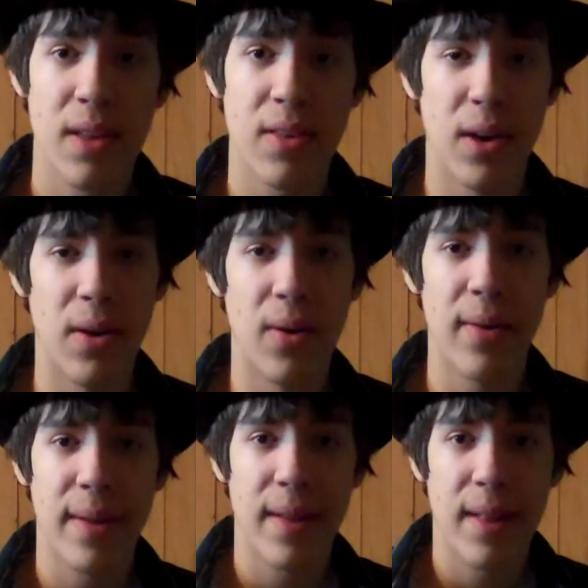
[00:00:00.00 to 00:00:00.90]

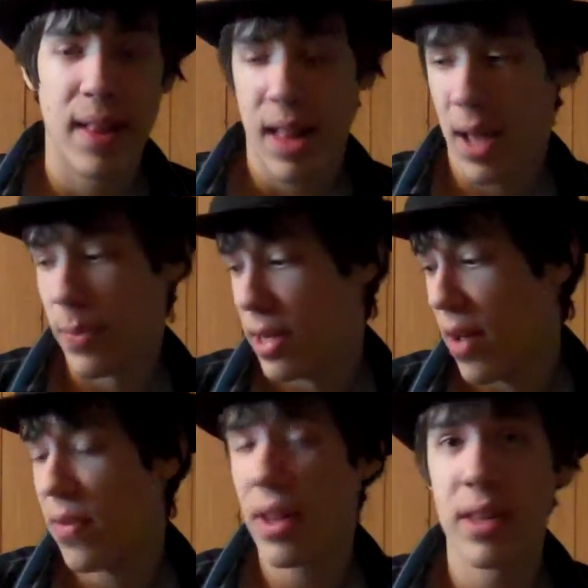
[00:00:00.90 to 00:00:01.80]
So, I would
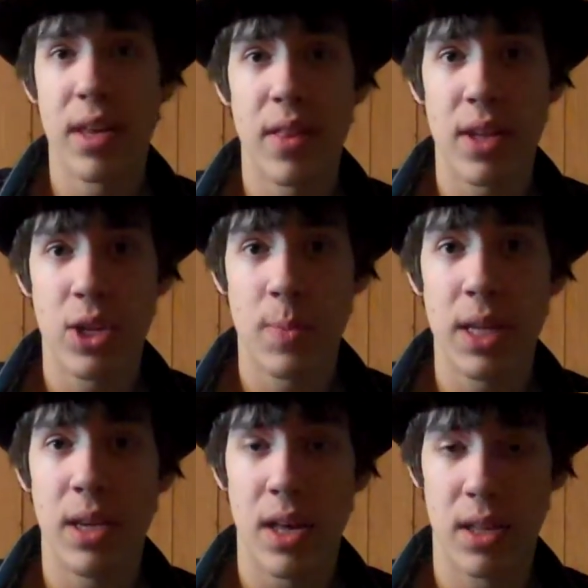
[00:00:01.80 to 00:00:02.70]
definitely say the
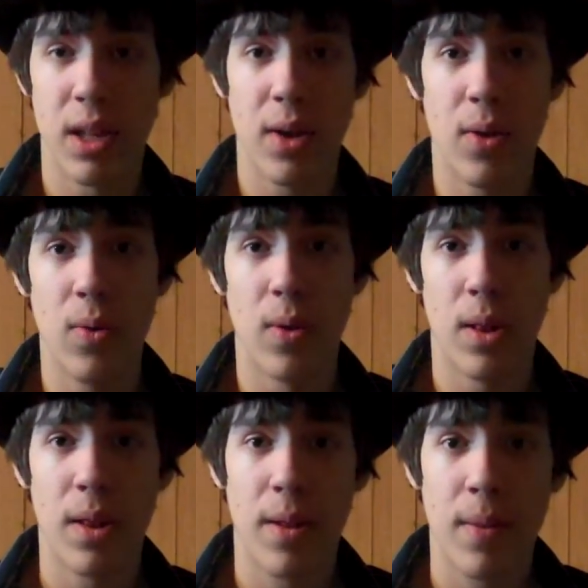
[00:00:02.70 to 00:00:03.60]
NGP does look
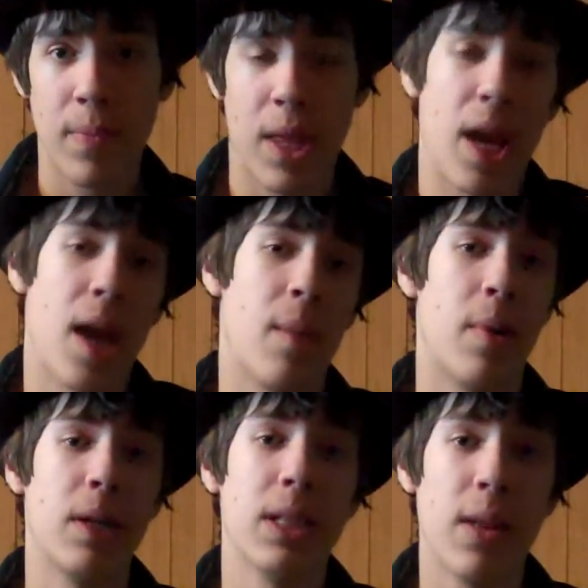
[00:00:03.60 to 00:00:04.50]
cool. I
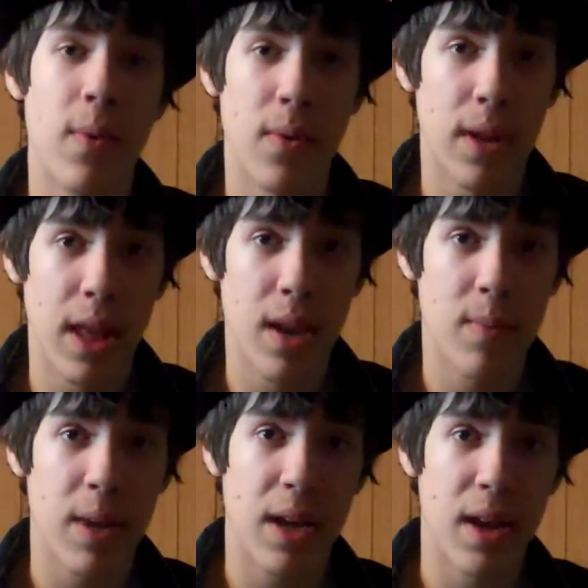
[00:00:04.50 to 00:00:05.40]
personally won't get
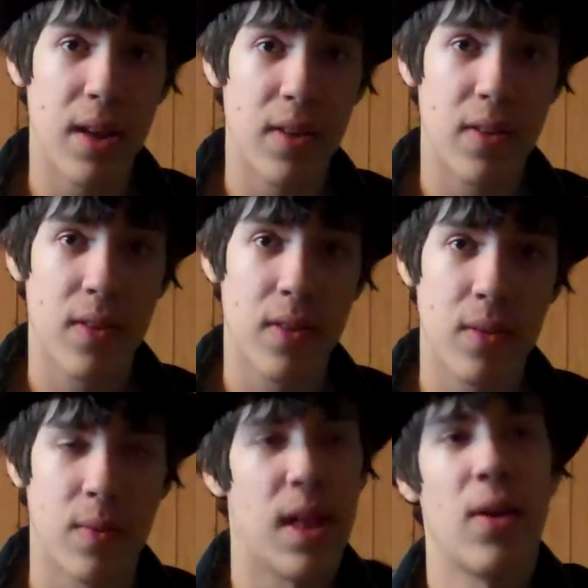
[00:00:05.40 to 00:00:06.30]
it because,
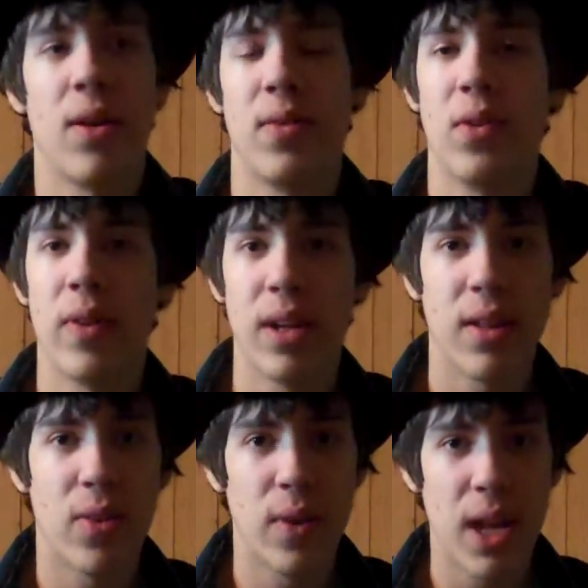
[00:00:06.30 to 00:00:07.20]
well, I don't even know if I'll get
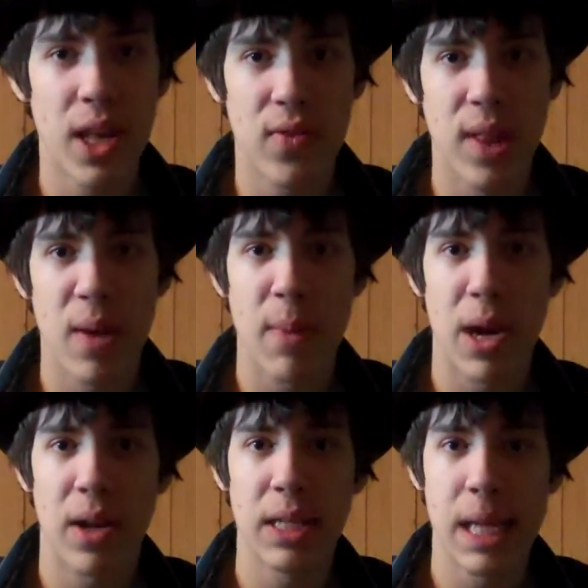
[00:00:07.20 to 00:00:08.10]
the 3DS for that
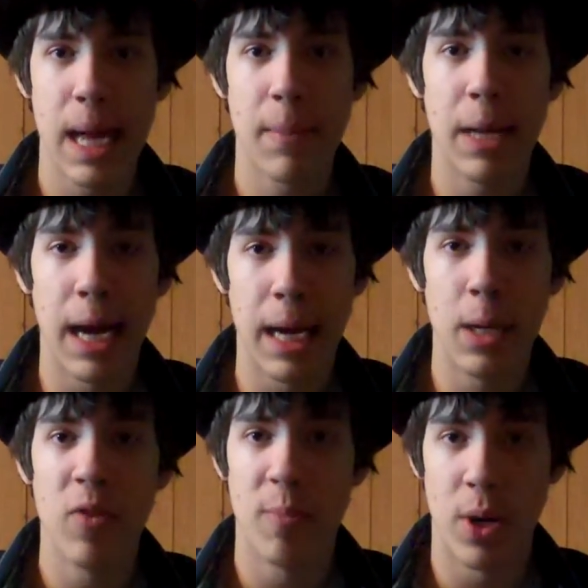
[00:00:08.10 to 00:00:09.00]
matter, because I'm
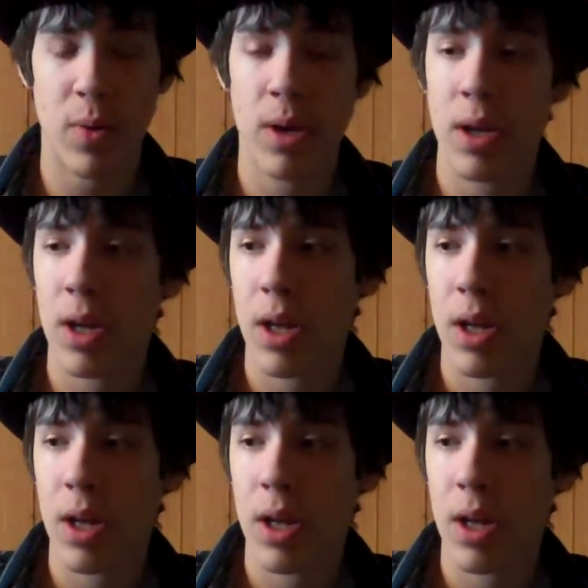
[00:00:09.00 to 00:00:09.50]
kind of broke.